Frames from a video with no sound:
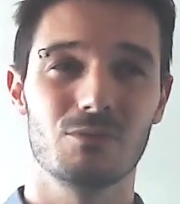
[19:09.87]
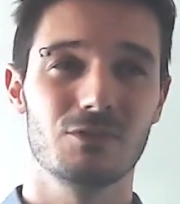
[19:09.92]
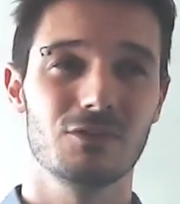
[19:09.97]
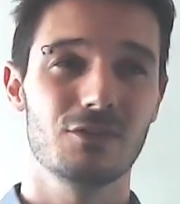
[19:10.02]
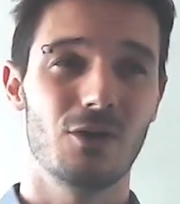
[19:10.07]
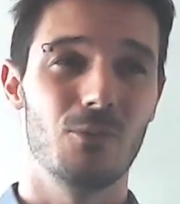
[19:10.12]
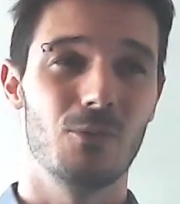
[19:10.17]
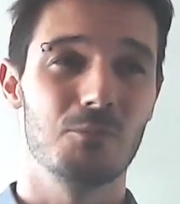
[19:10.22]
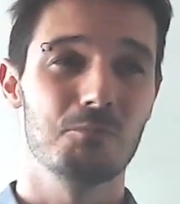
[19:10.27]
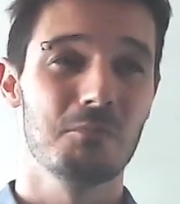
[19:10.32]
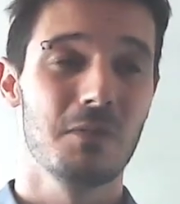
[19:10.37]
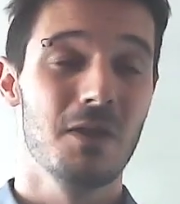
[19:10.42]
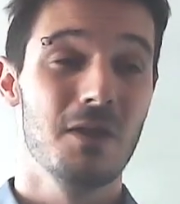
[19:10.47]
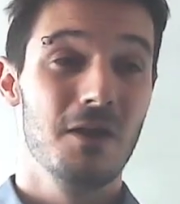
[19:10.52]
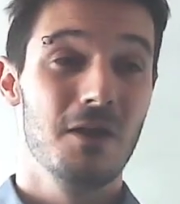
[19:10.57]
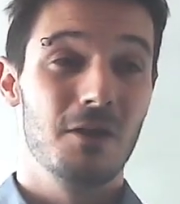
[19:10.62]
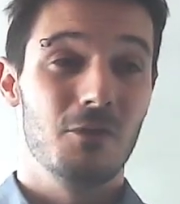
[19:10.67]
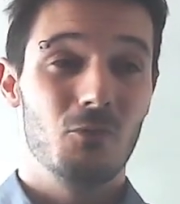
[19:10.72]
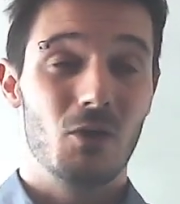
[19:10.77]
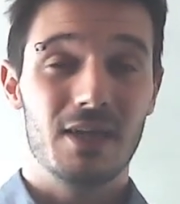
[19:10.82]
So
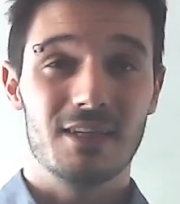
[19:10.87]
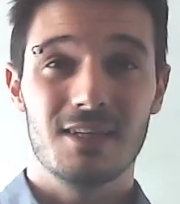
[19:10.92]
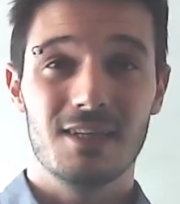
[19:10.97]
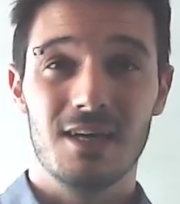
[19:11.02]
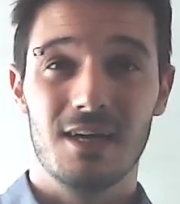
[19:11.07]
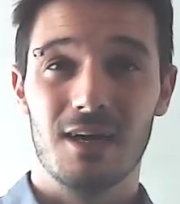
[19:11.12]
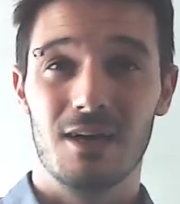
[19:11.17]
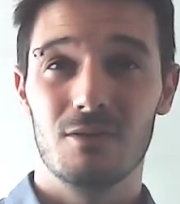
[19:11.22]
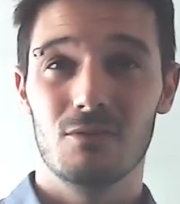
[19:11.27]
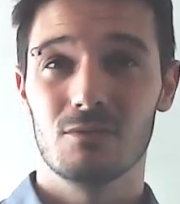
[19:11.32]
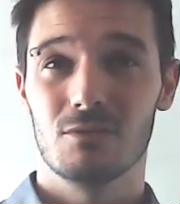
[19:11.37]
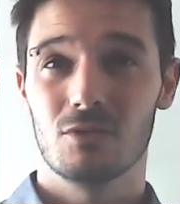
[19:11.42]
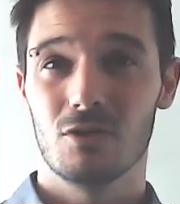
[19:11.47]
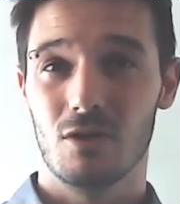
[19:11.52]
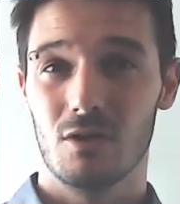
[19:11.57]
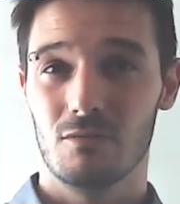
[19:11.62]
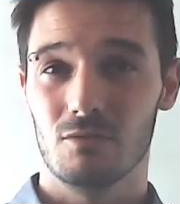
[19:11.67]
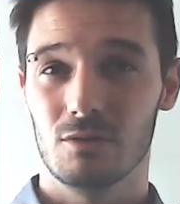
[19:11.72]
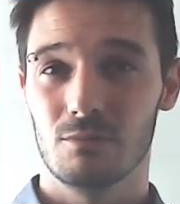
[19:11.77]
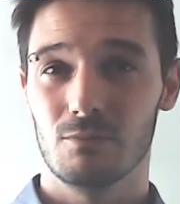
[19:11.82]
right now,
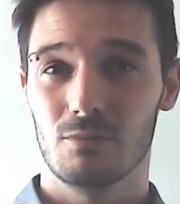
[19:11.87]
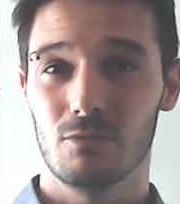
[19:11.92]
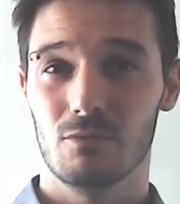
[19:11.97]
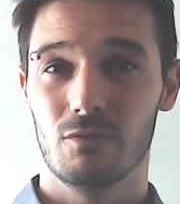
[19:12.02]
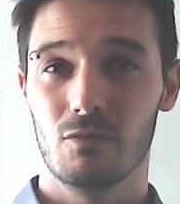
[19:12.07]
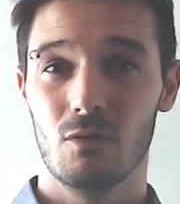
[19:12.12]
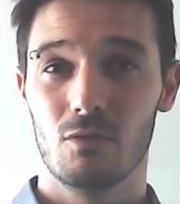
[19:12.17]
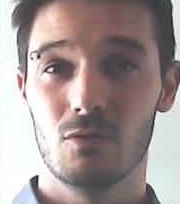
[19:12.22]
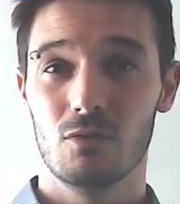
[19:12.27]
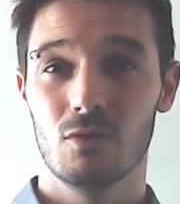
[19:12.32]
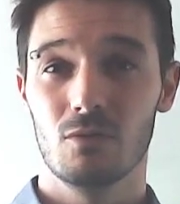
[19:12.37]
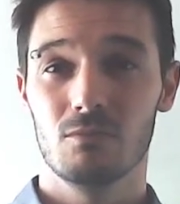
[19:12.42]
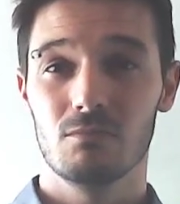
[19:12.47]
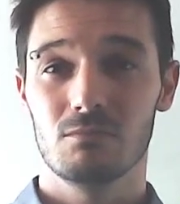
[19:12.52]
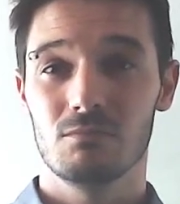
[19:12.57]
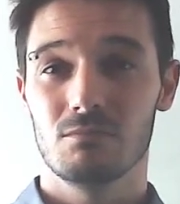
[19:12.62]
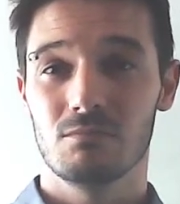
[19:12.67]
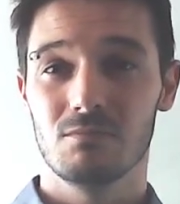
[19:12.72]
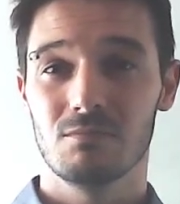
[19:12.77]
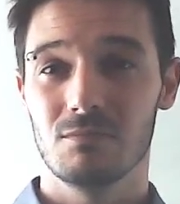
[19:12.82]
covering portfolio,
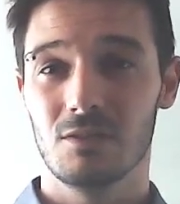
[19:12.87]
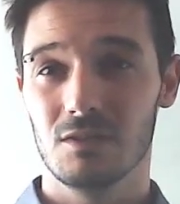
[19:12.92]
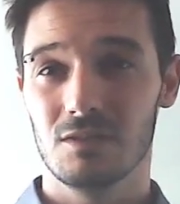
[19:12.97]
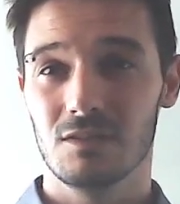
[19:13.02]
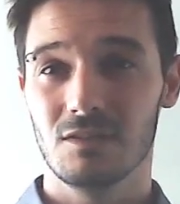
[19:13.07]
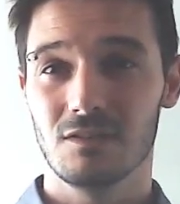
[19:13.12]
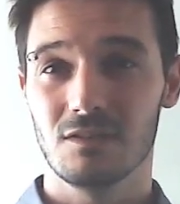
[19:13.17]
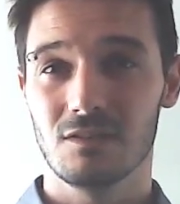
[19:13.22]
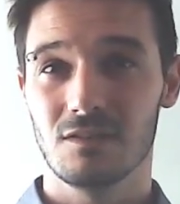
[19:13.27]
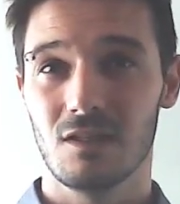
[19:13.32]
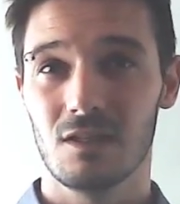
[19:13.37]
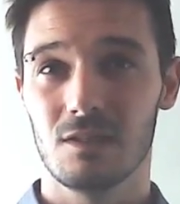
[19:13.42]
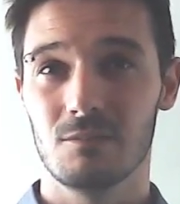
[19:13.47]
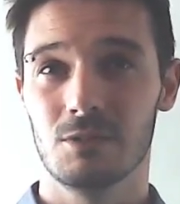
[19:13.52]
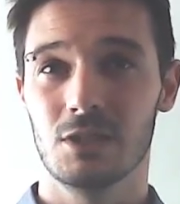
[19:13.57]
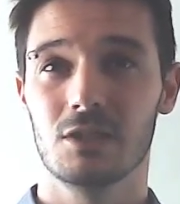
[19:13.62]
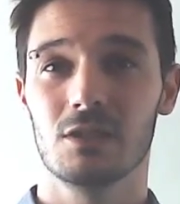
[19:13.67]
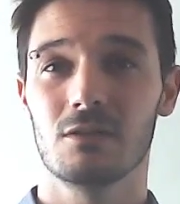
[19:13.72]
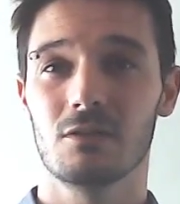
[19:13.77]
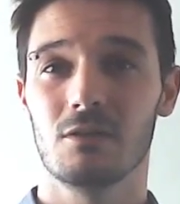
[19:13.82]
not necessarily
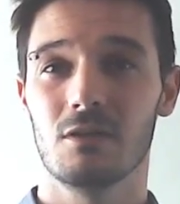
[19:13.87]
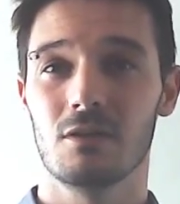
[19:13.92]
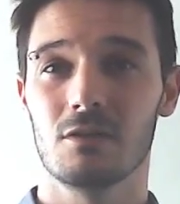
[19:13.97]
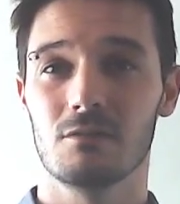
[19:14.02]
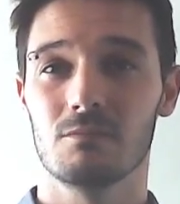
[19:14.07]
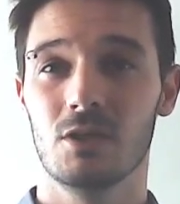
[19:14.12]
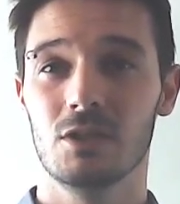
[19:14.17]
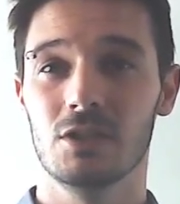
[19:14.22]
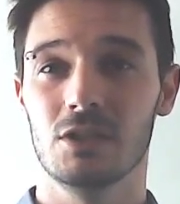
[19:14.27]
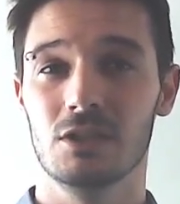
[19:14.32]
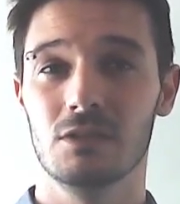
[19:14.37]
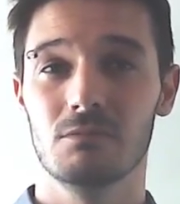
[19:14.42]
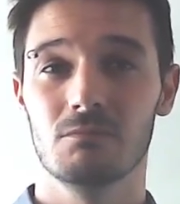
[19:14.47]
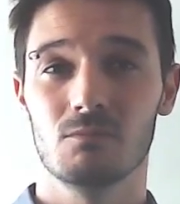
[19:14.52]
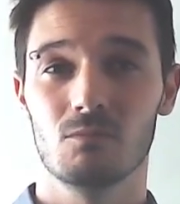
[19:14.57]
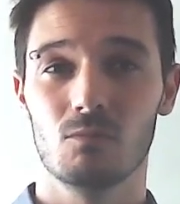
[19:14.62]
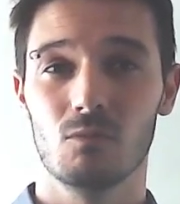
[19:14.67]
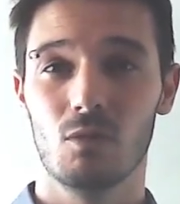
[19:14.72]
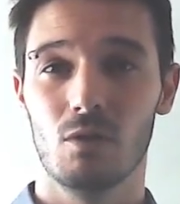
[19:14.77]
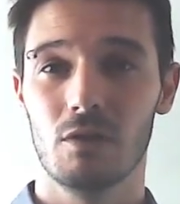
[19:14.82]
making a lot of money,
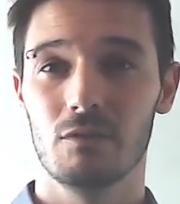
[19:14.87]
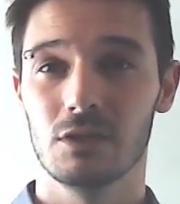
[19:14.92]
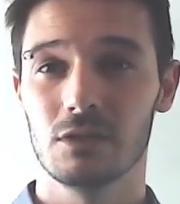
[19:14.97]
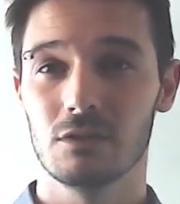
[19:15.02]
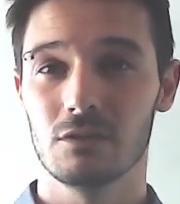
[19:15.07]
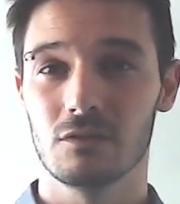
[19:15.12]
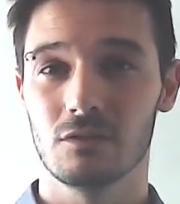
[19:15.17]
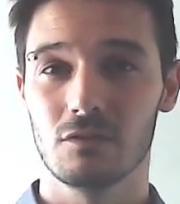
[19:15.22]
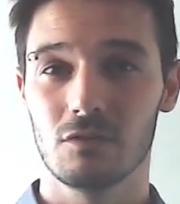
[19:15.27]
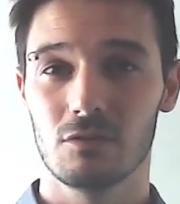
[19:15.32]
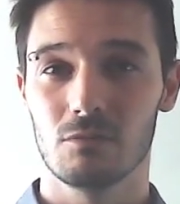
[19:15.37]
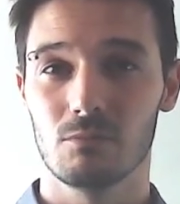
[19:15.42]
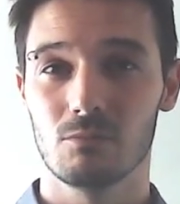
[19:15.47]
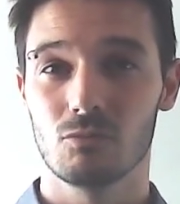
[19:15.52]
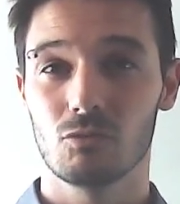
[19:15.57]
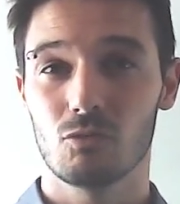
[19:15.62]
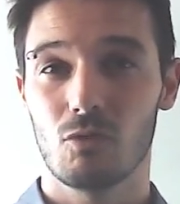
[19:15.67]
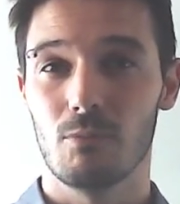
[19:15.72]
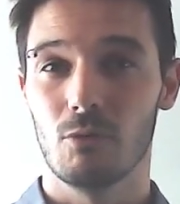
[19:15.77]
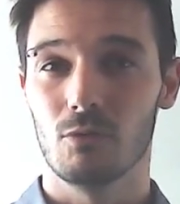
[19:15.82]
we're living to
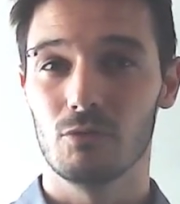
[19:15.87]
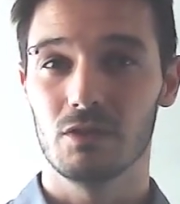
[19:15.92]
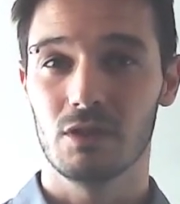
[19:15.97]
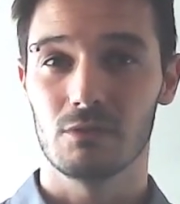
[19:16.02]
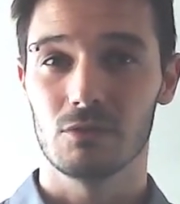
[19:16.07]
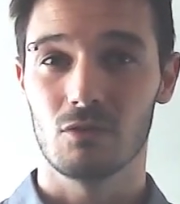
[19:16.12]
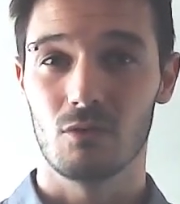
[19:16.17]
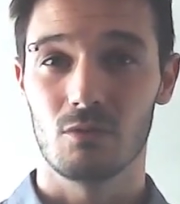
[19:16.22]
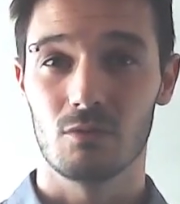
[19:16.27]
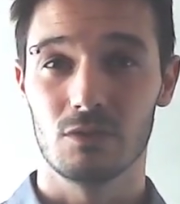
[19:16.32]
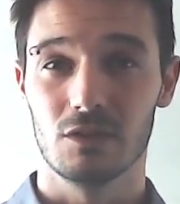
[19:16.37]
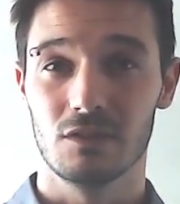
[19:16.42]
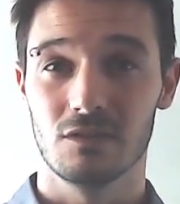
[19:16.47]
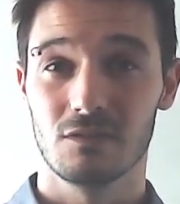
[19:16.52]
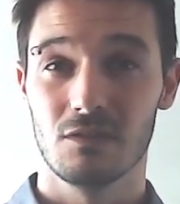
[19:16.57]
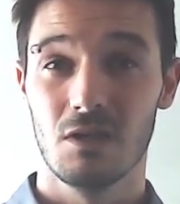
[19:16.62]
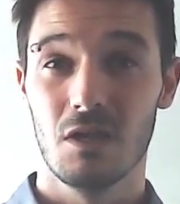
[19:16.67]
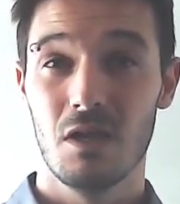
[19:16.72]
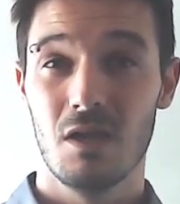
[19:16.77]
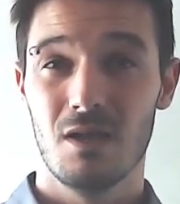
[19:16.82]
troubled territories.